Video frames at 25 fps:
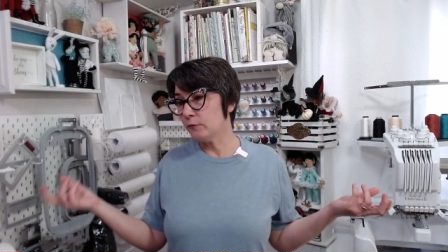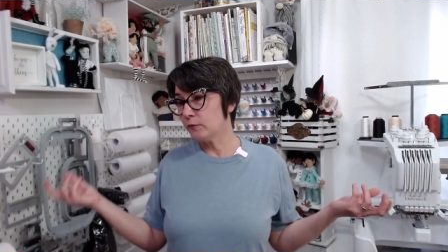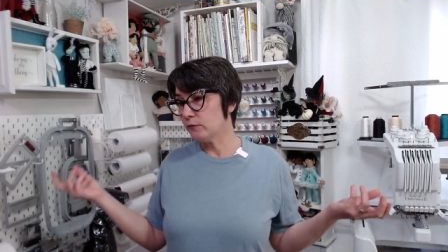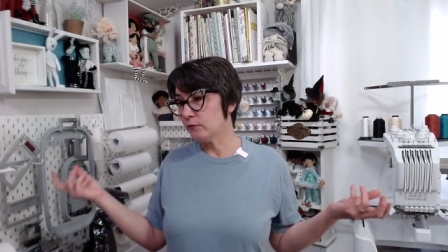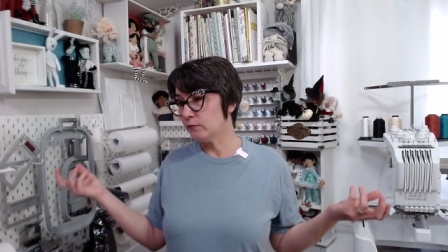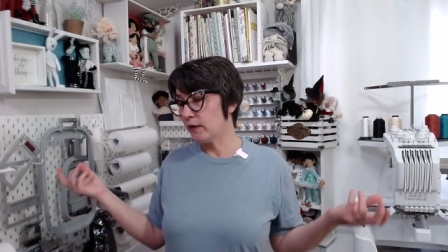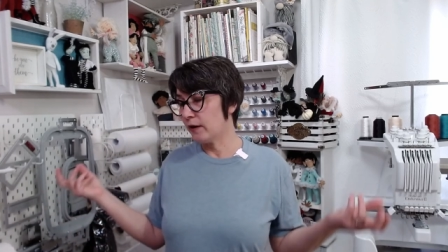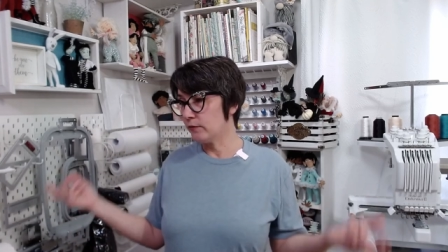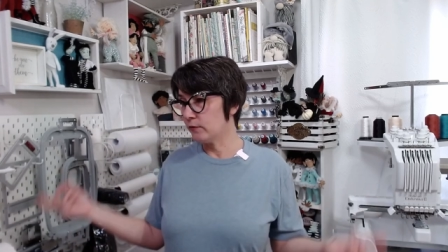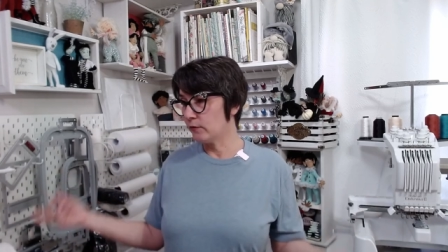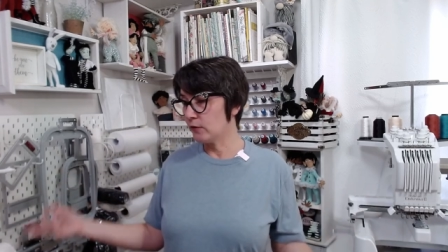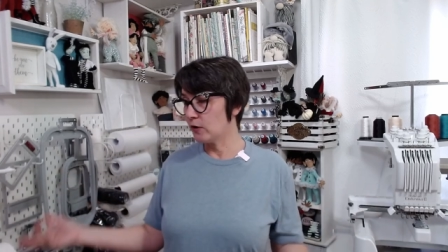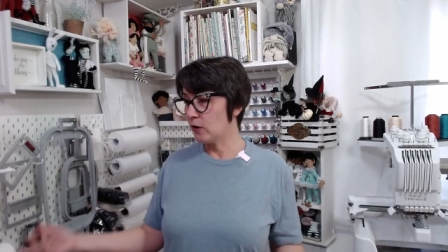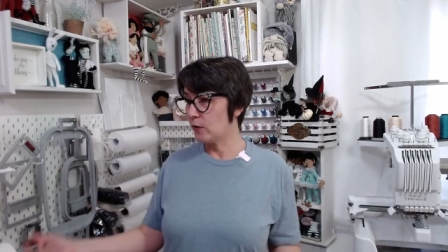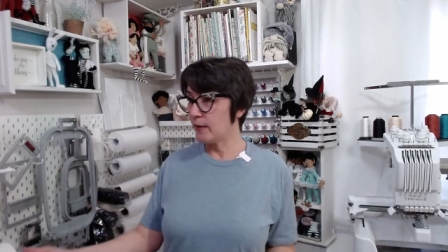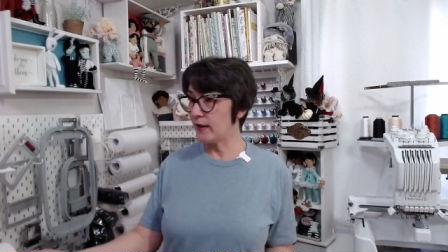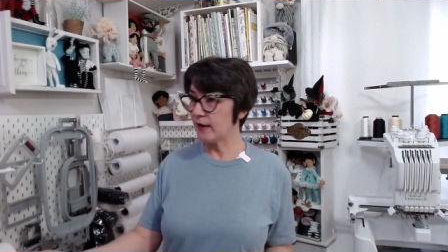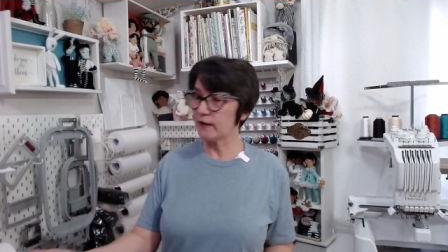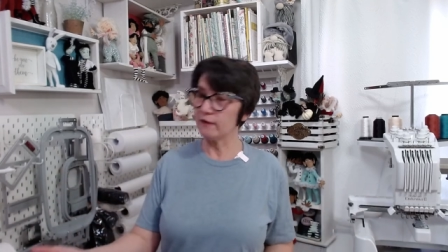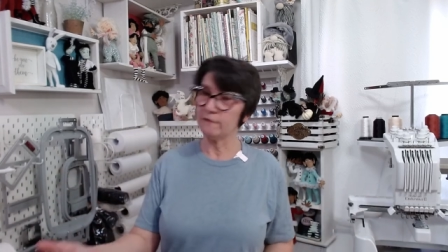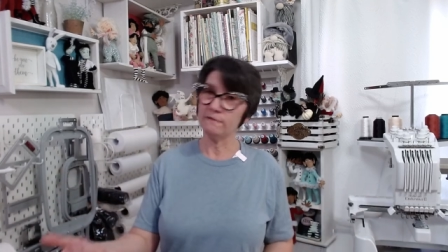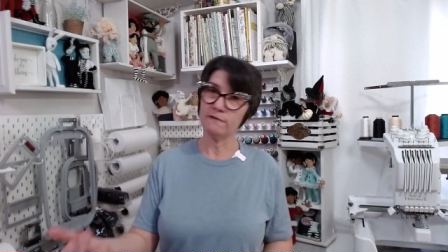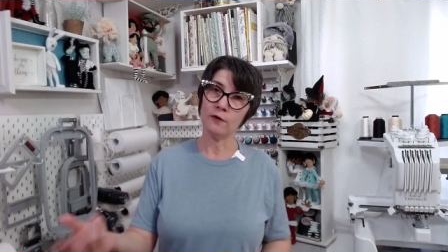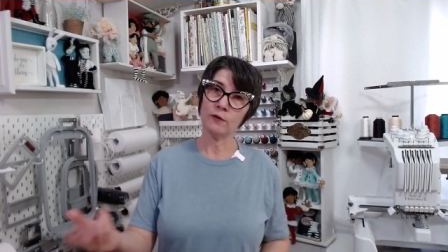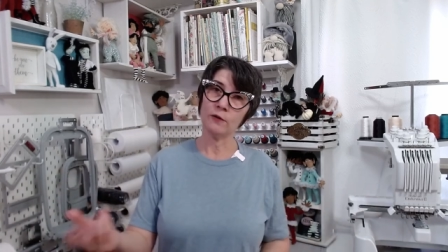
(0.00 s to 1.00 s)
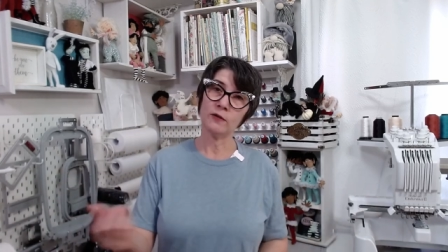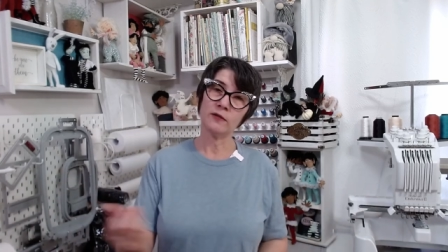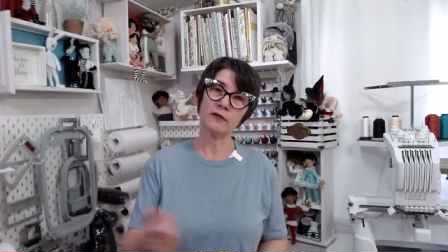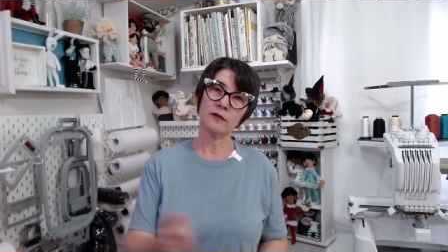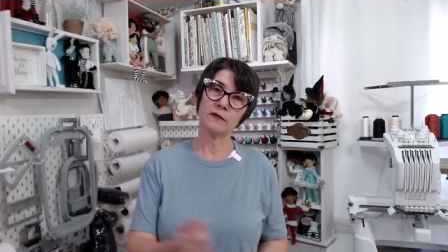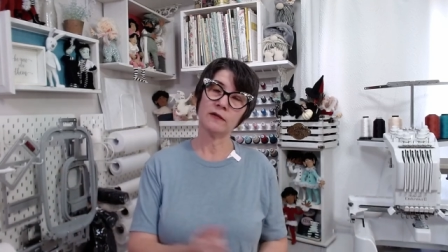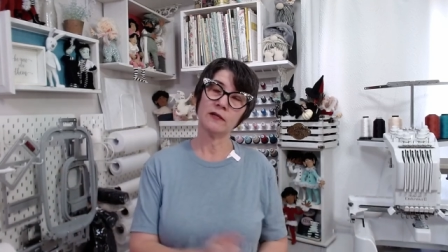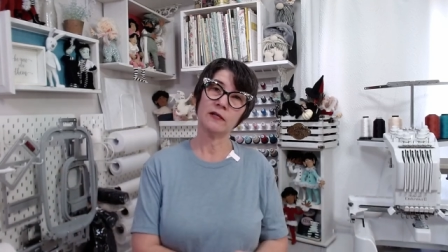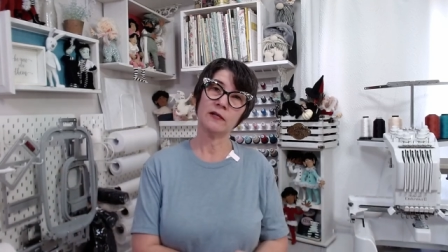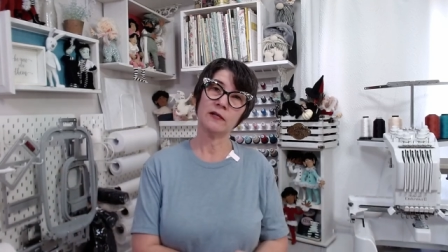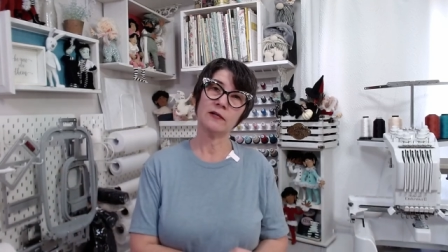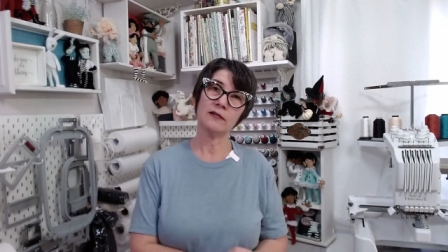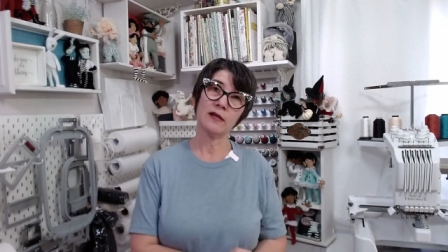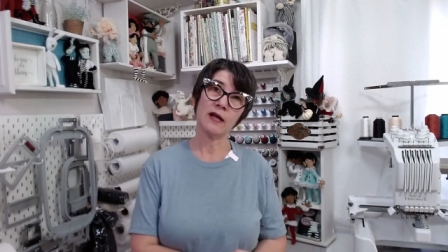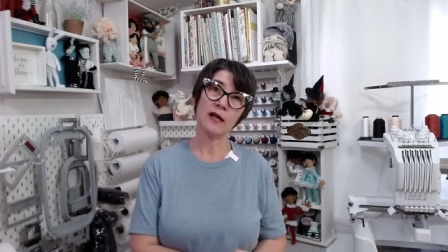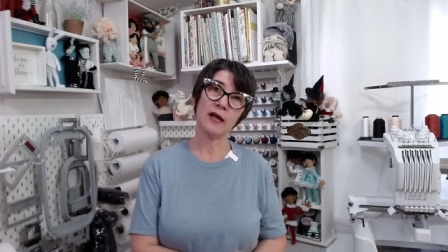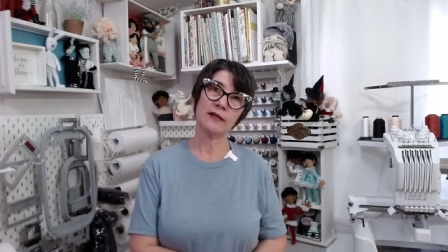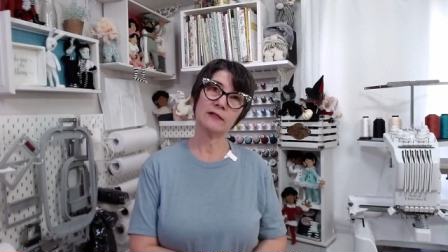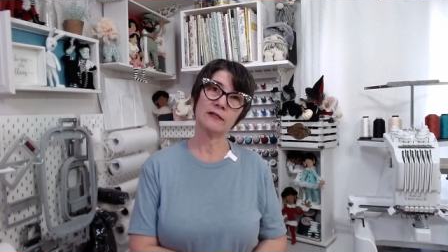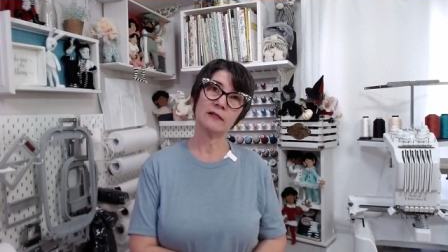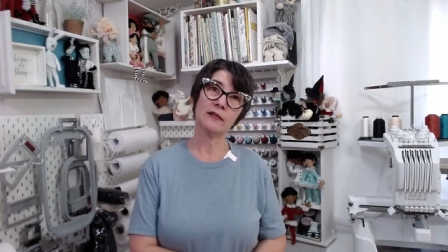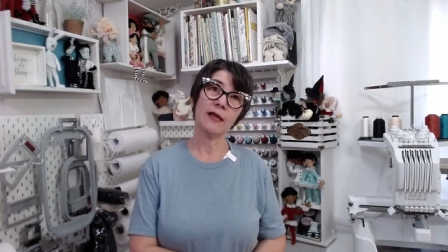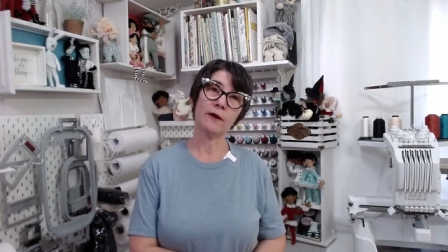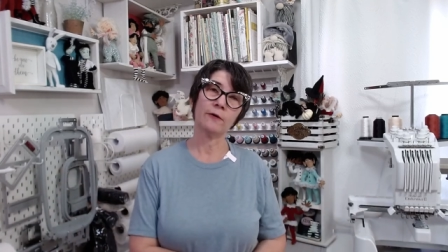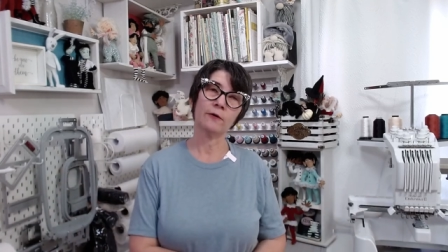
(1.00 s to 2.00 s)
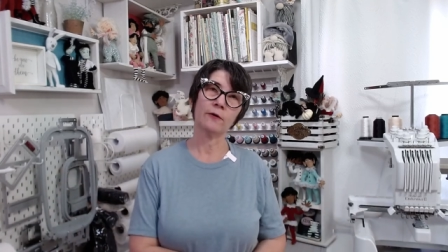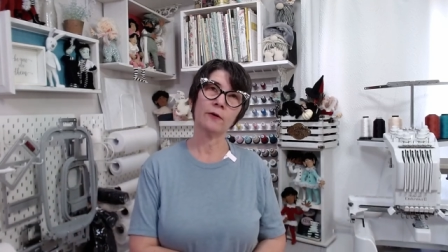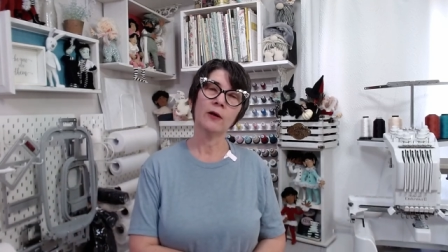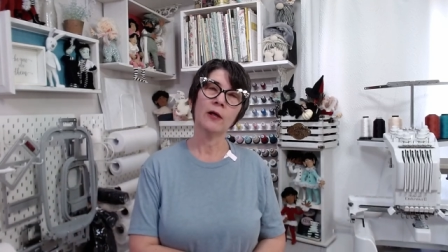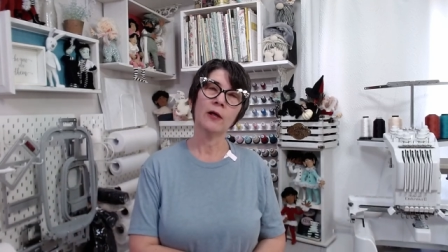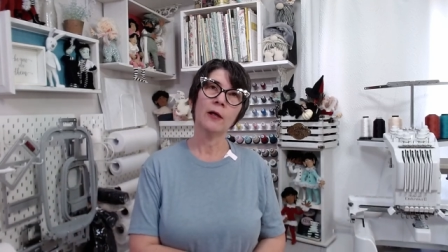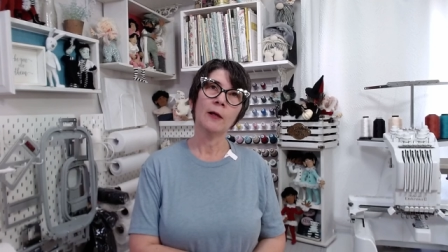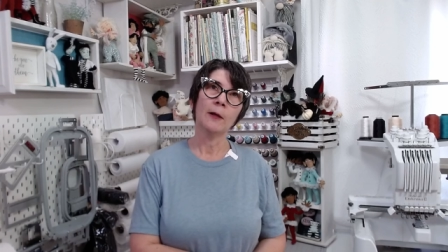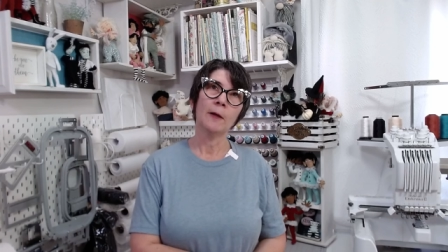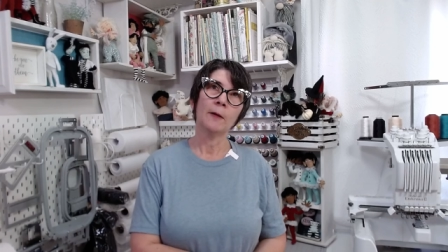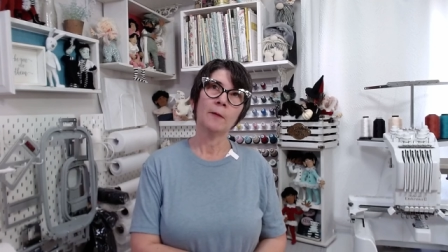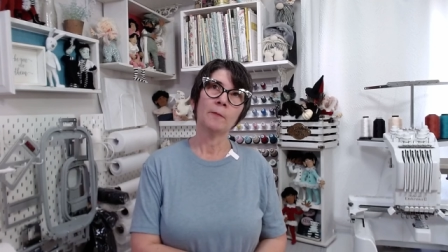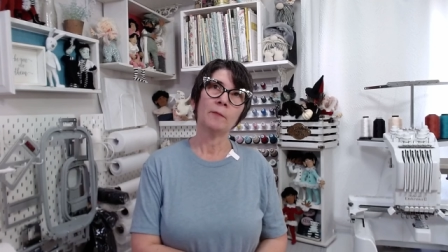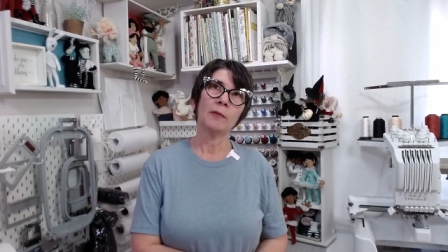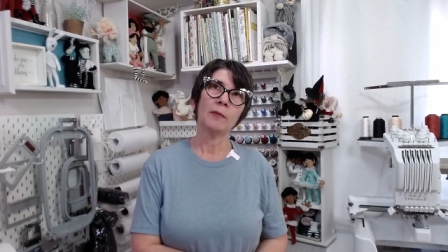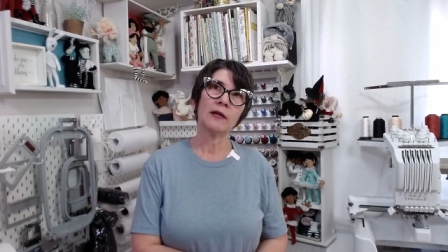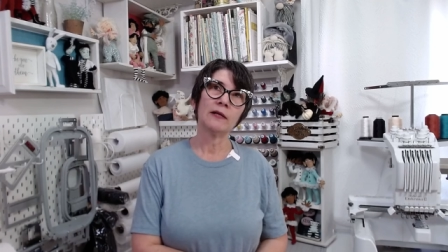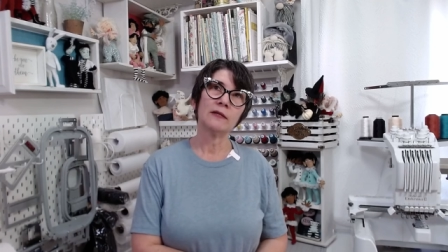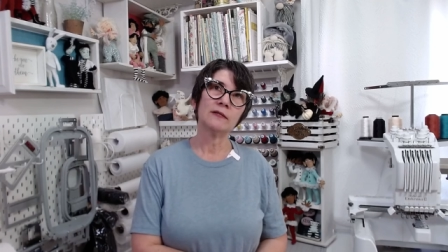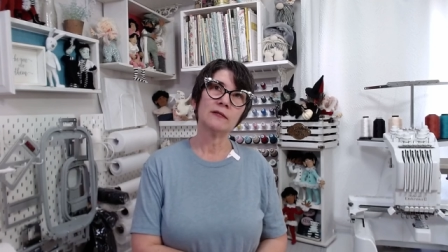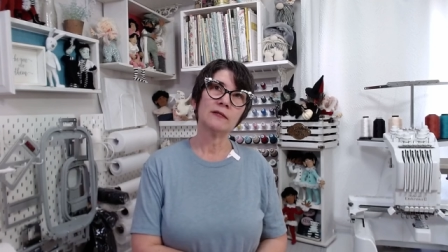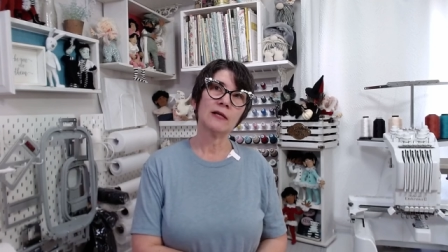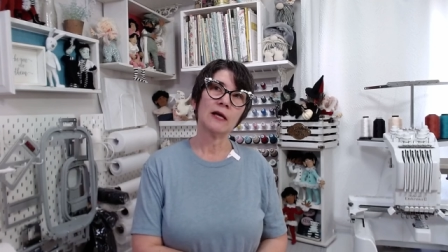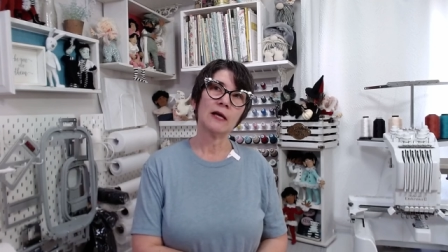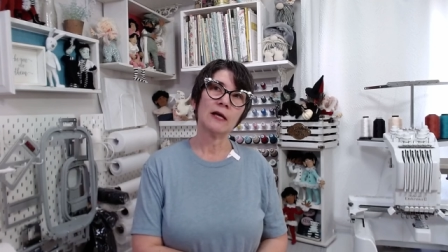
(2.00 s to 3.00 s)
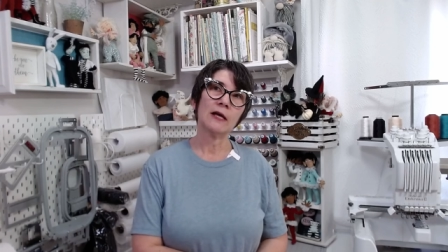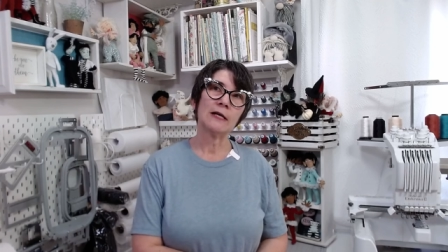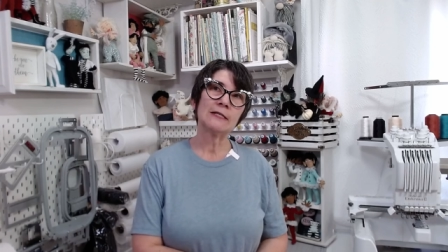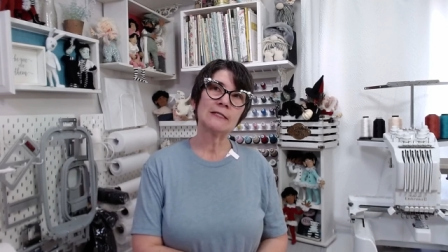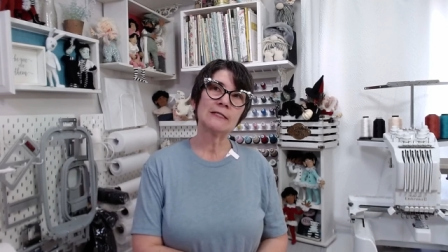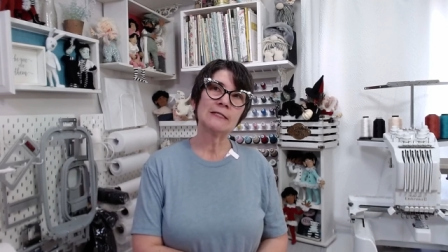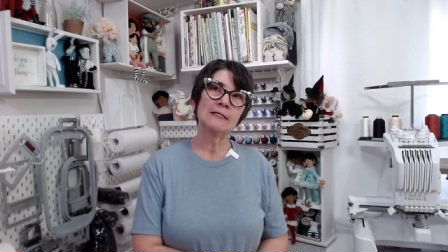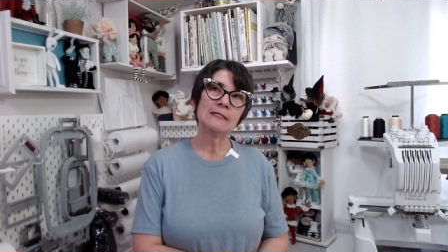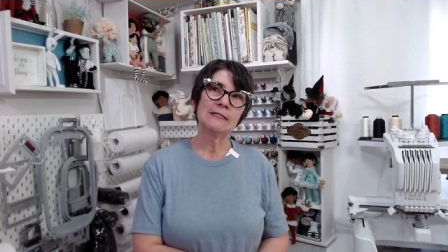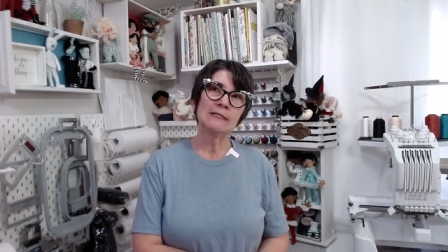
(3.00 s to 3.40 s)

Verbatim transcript: would rather go back and focus on the designs later, but uh,